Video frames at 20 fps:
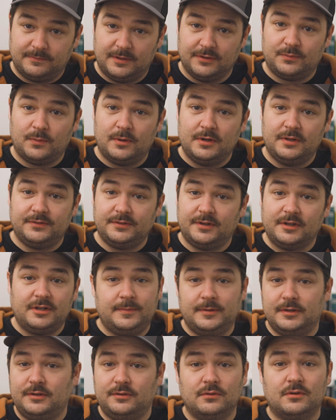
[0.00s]
this one isn't going
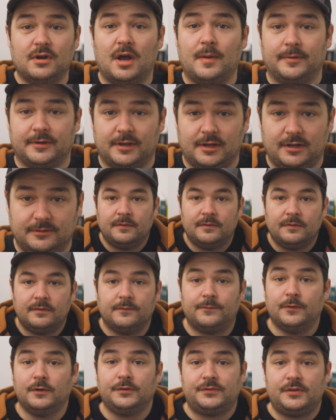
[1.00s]
to be too complicated.
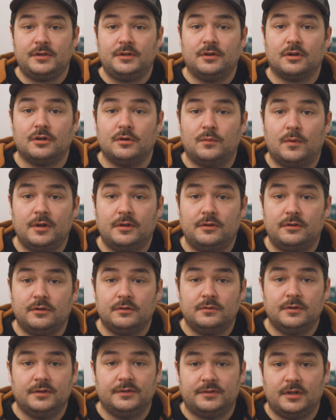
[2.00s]
The first thing you're going to want
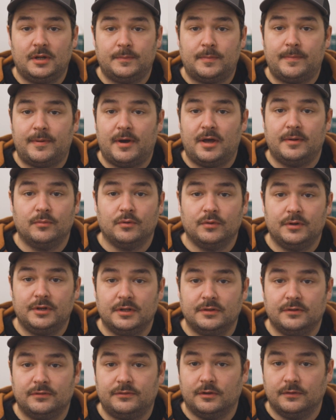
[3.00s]
to do is set up a bain-marie
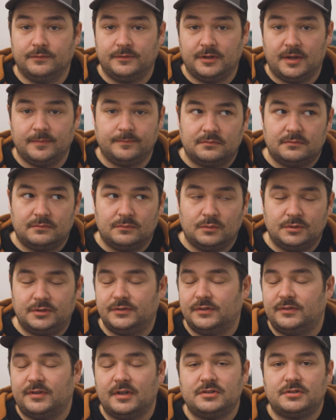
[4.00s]
on the stovetop, which
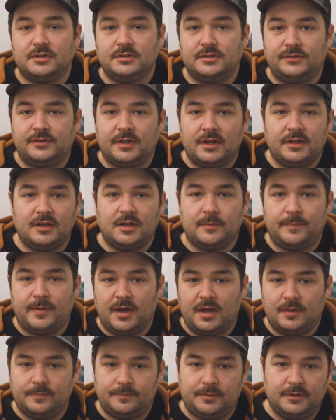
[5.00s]
is essentially just taking a
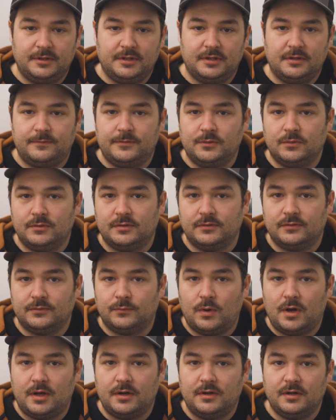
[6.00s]
pot, putting in a few inches
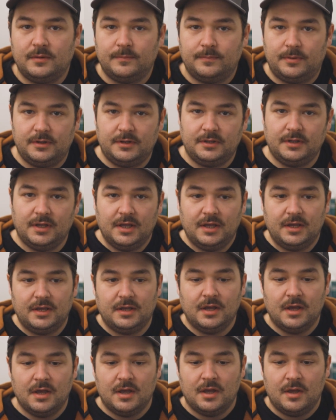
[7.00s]
of water, and putting
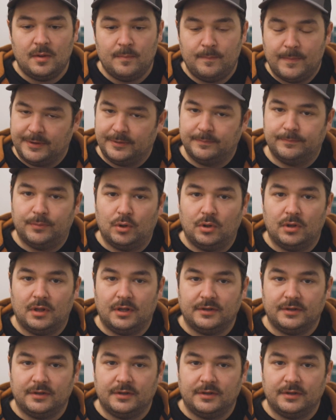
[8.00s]
a metal bowl